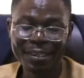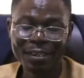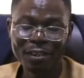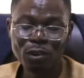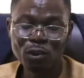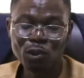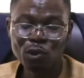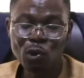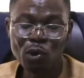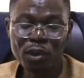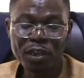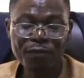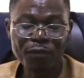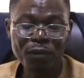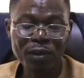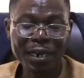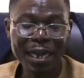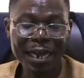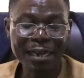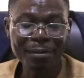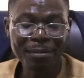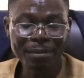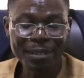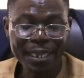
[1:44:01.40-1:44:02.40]
So if you
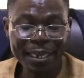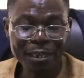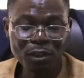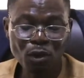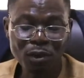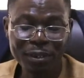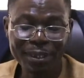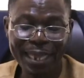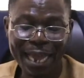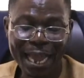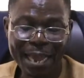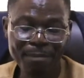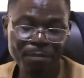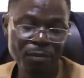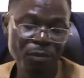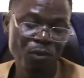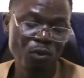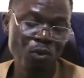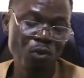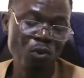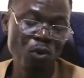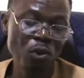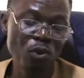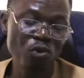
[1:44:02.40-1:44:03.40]
can take your time
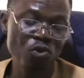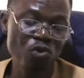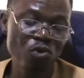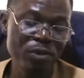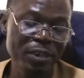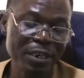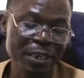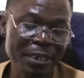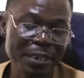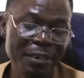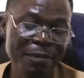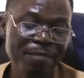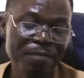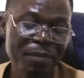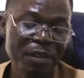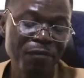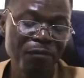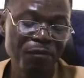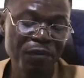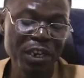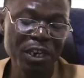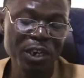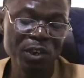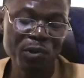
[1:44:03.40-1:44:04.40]
to go through the
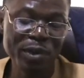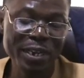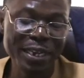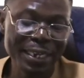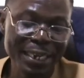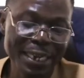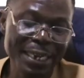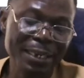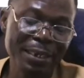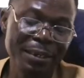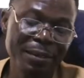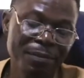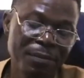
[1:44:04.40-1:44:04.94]
video again,